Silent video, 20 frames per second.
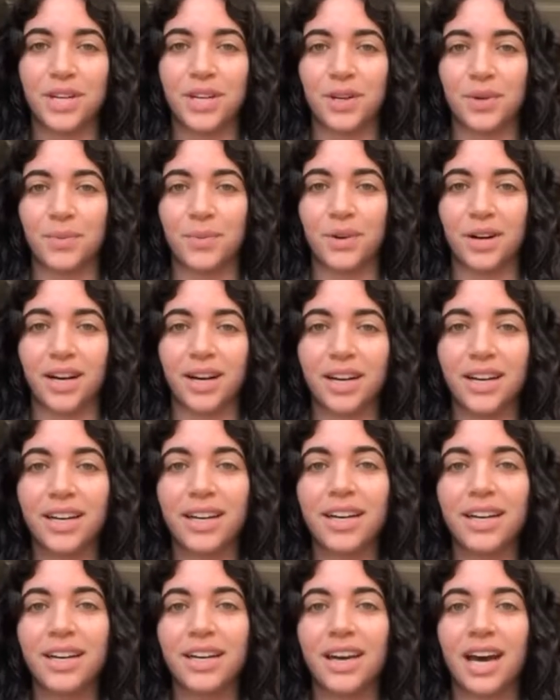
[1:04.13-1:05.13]
good work.
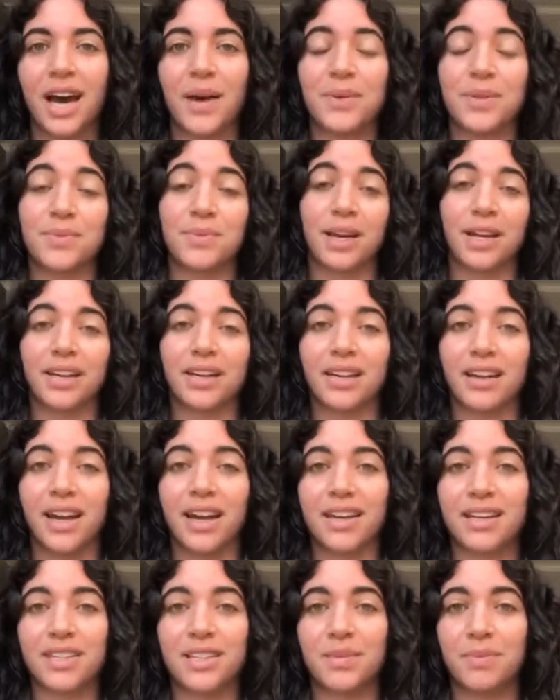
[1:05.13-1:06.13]
I was
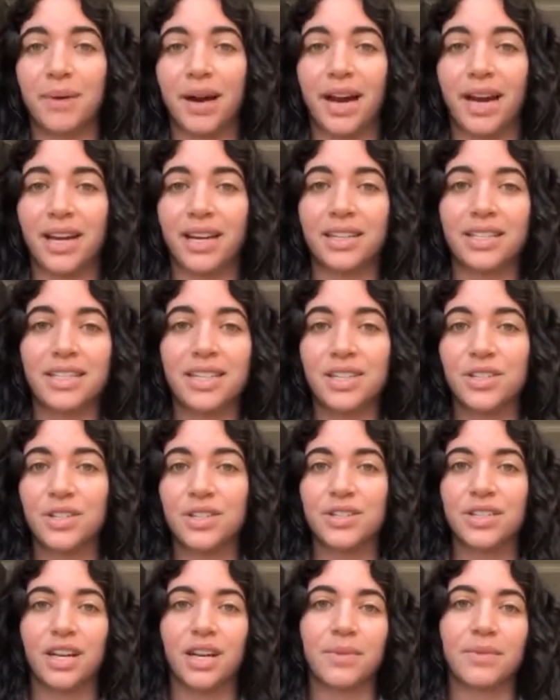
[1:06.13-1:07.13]
recognized by
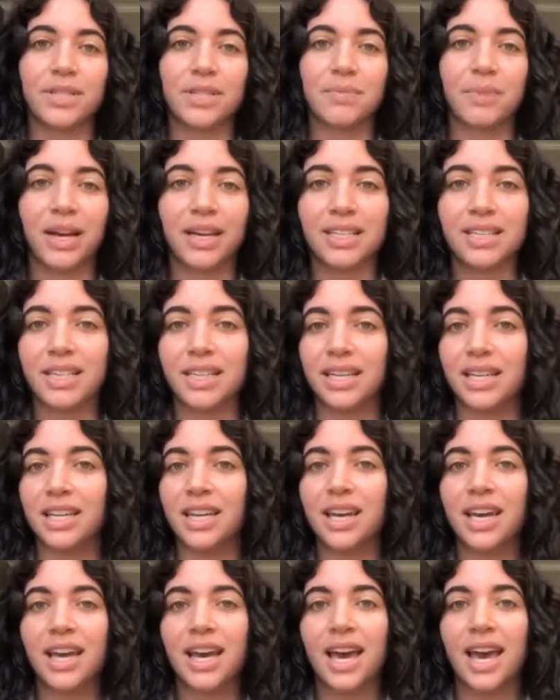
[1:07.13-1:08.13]
teachers that I respected
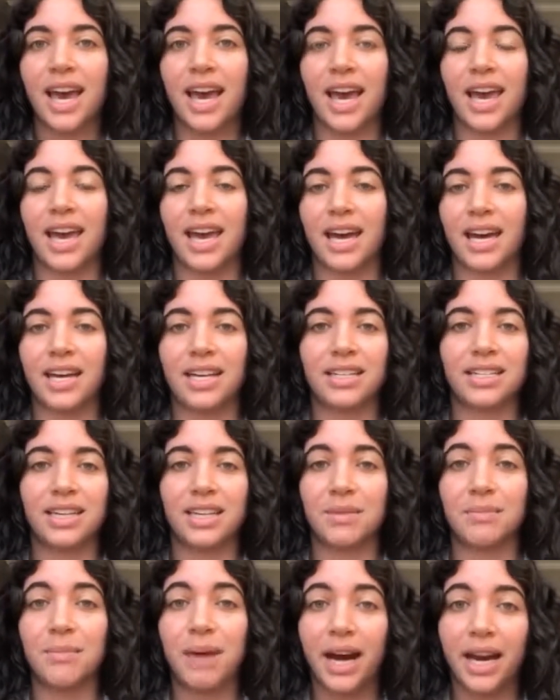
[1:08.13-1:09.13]
and
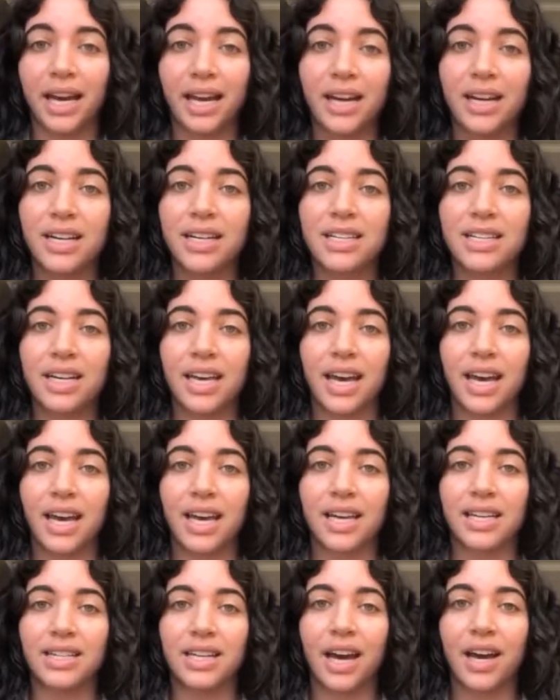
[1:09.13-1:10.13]
admired,
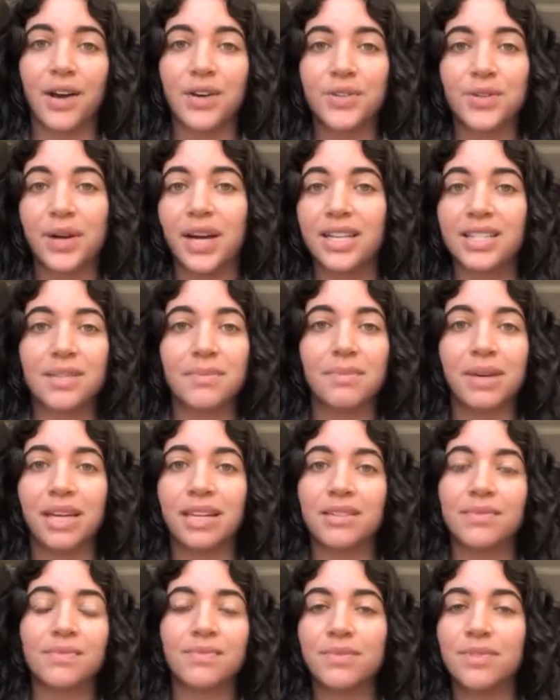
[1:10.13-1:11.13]
and I also got to
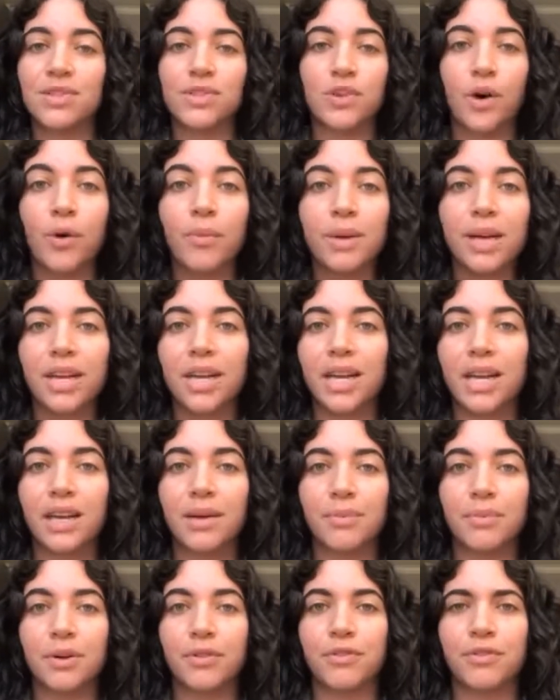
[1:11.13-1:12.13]
meet so many
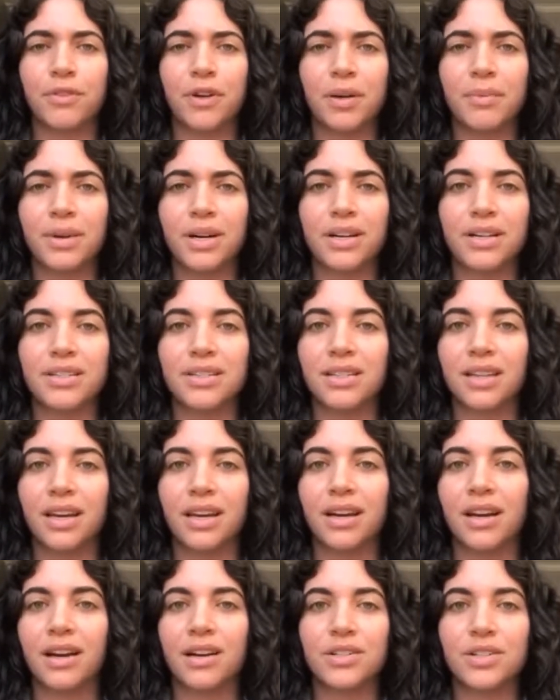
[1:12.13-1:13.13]
performers
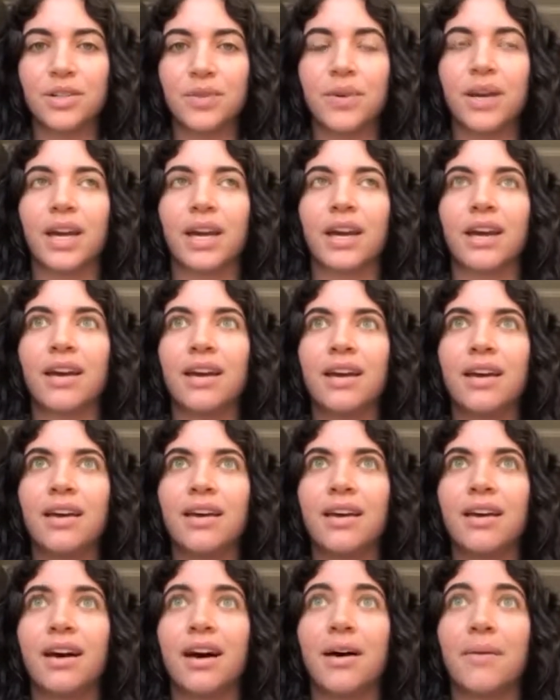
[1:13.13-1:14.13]
that are doing
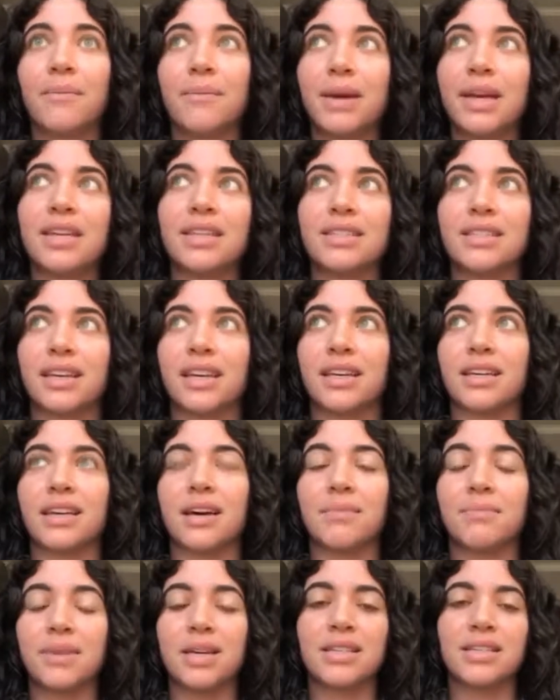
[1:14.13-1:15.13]
amazing,
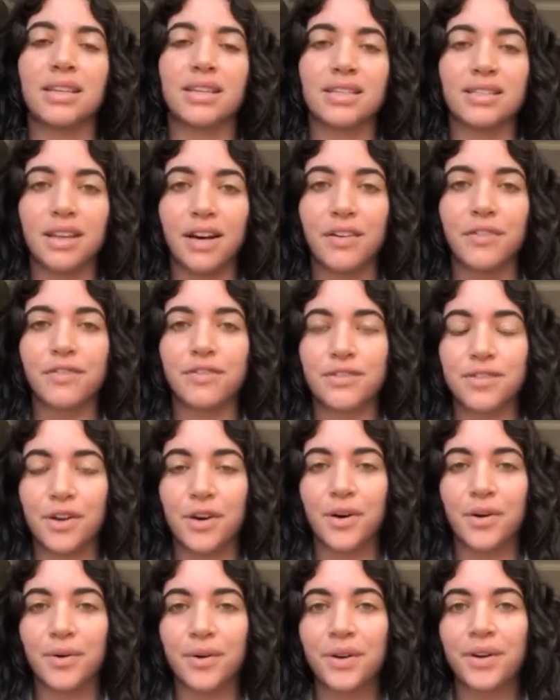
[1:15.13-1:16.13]
amazing stuff.
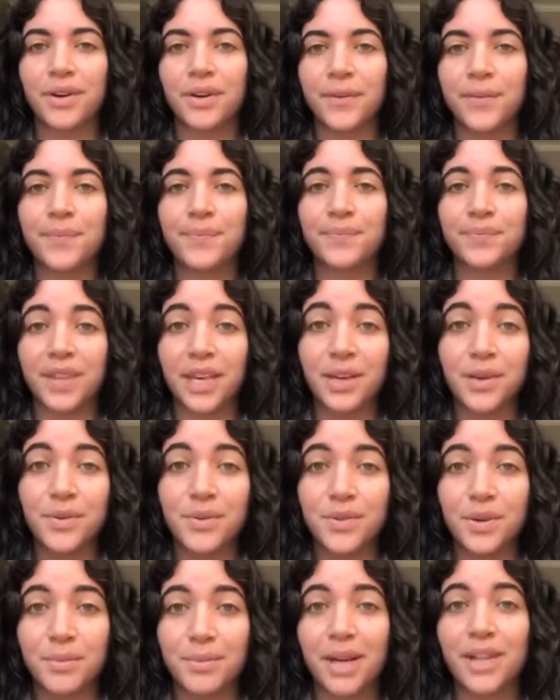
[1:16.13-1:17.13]
So thank you
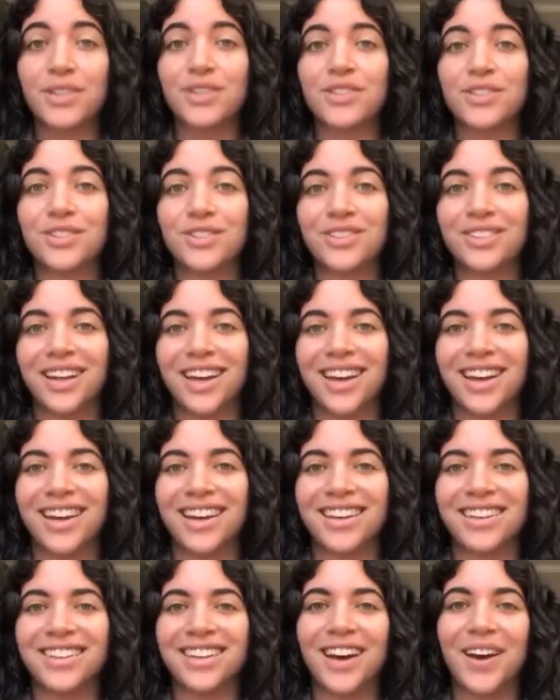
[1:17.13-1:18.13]
so much,
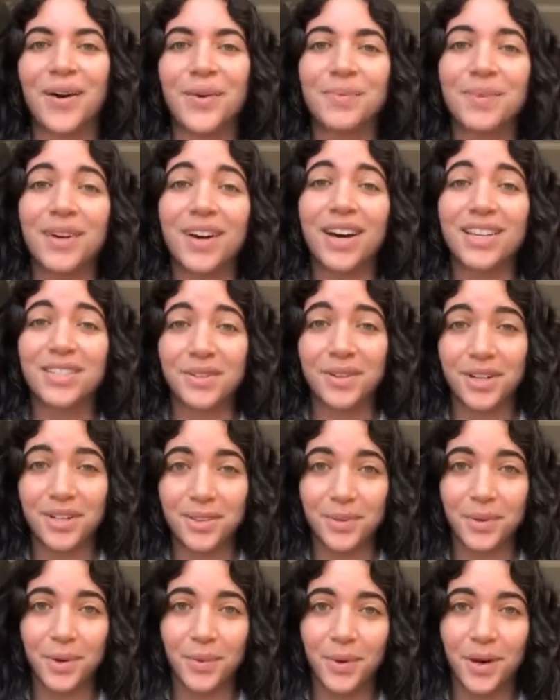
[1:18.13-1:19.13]
and I hope you guys are all
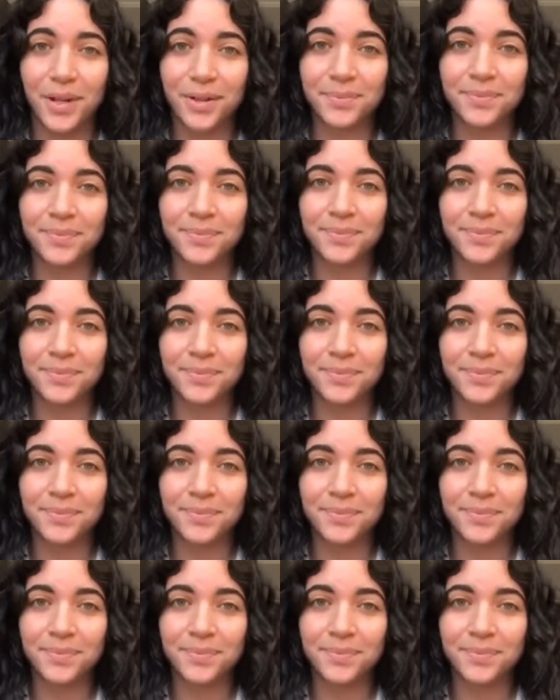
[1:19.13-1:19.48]
doing well.